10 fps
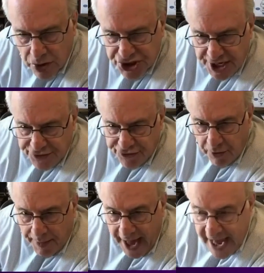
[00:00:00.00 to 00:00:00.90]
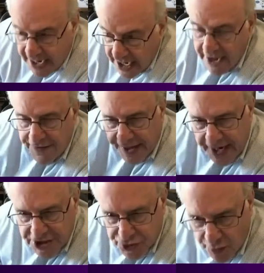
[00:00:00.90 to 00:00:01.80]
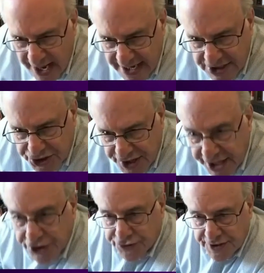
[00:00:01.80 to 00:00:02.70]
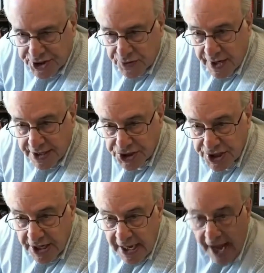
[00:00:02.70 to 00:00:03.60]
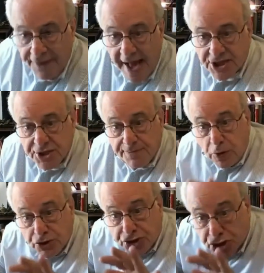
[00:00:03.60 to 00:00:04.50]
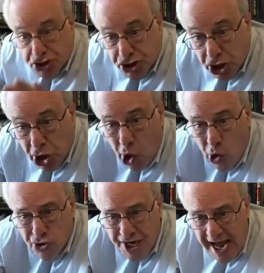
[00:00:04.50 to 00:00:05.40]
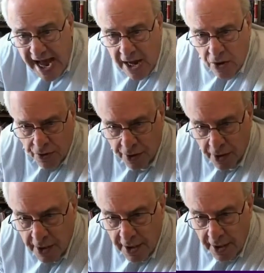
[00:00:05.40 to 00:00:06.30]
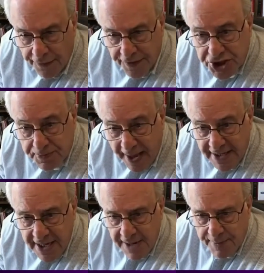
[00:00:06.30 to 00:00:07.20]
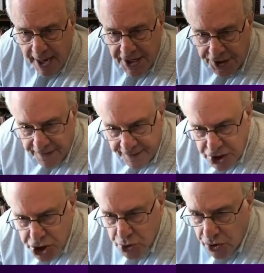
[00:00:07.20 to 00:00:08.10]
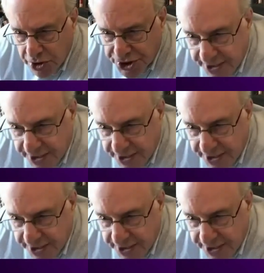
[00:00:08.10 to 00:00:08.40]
central bank, that has raised interest rates. And that's supposed to slow down the spending by individuals